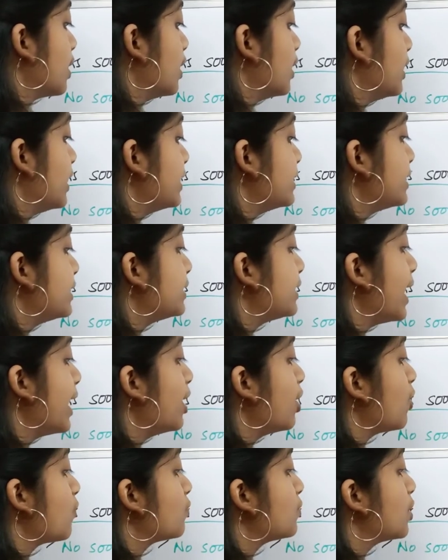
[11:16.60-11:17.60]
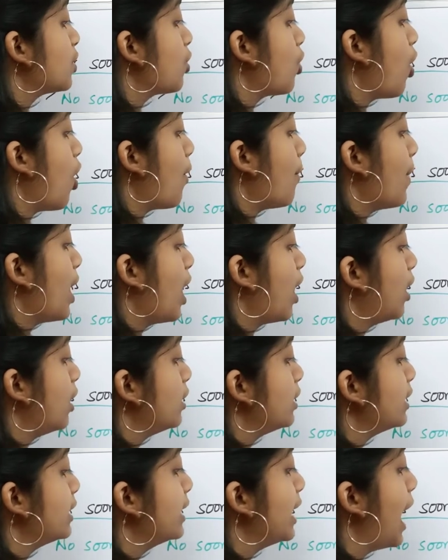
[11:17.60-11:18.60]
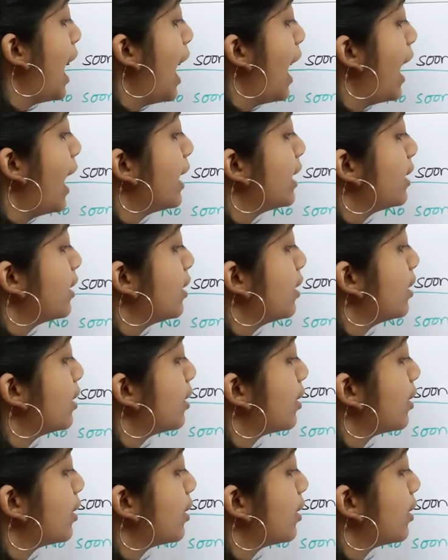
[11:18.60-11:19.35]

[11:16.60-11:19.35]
Instead of the comma, than.